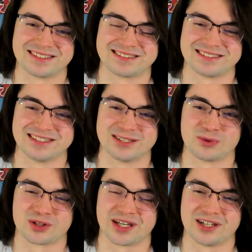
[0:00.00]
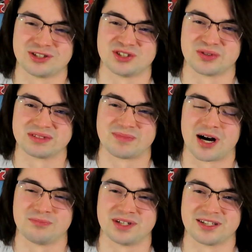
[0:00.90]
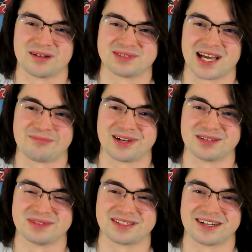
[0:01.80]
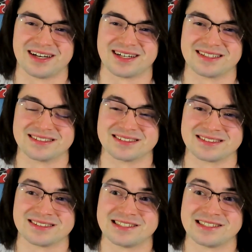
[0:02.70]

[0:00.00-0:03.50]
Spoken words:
scene where Keiichi dreams about beating up Teppei, because